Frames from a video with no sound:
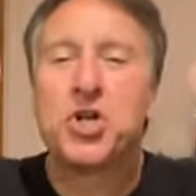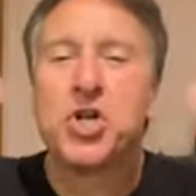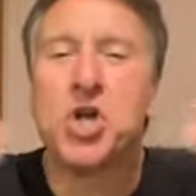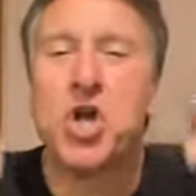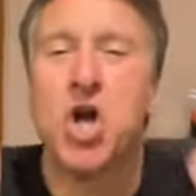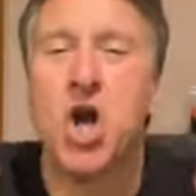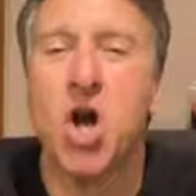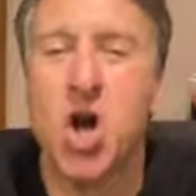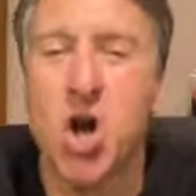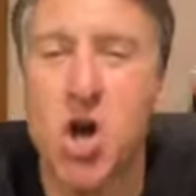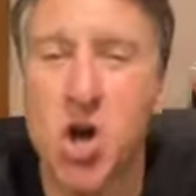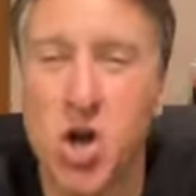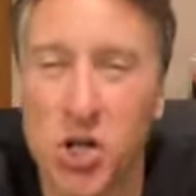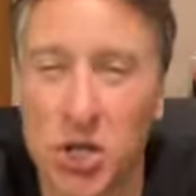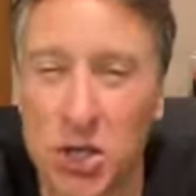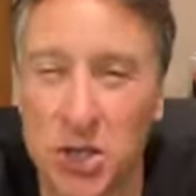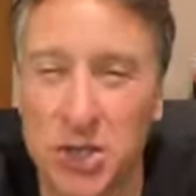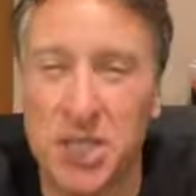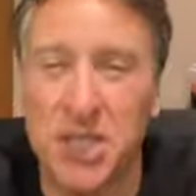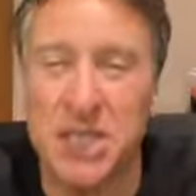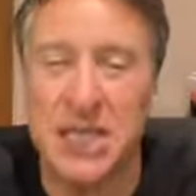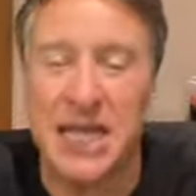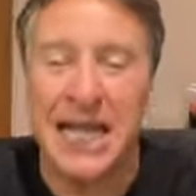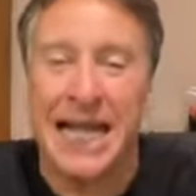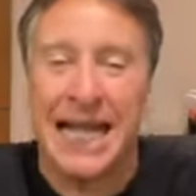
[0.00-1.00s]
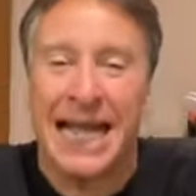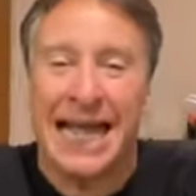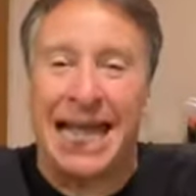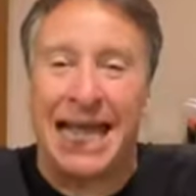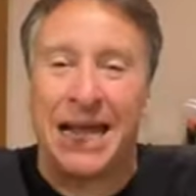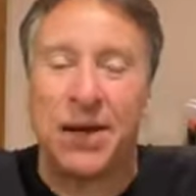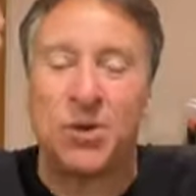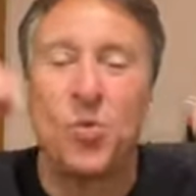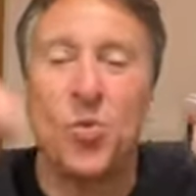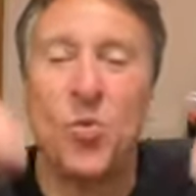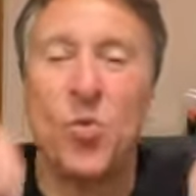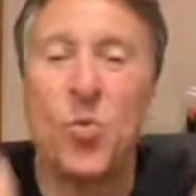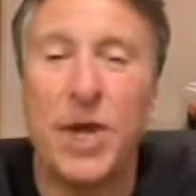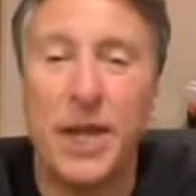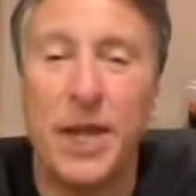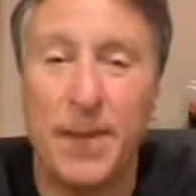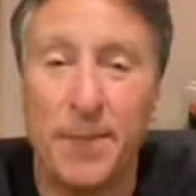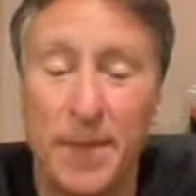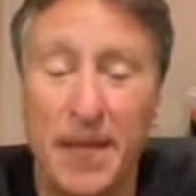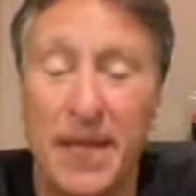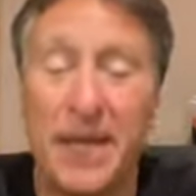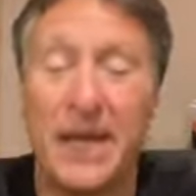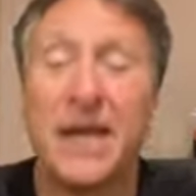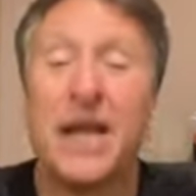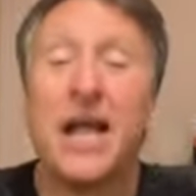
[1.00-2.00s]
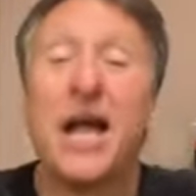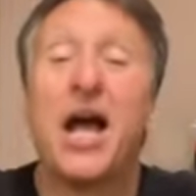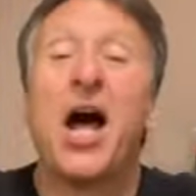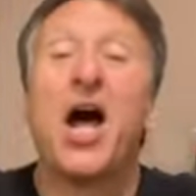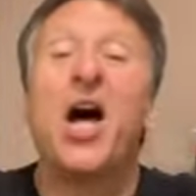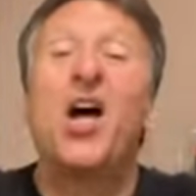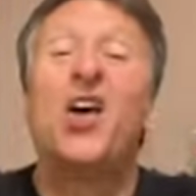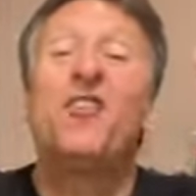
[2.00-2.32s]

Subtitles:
girls and women